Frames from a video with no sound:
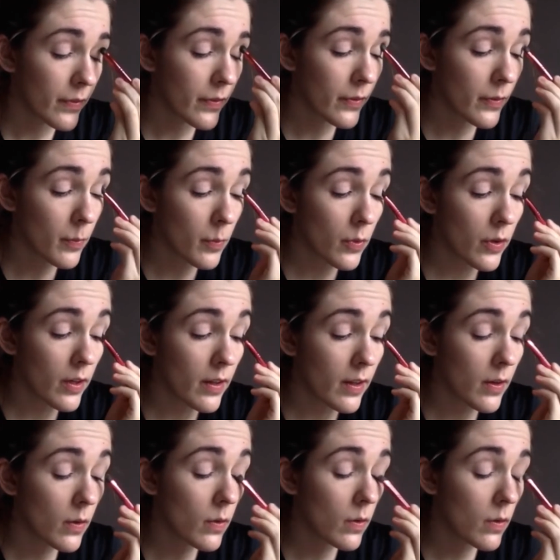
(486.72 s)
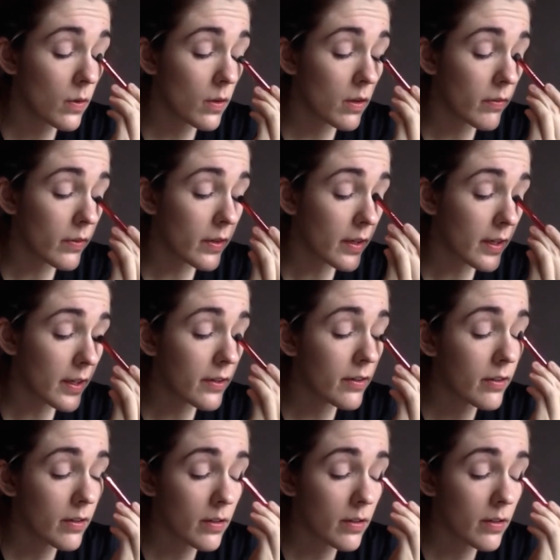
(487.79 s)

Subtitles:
Just putting that all over the lid.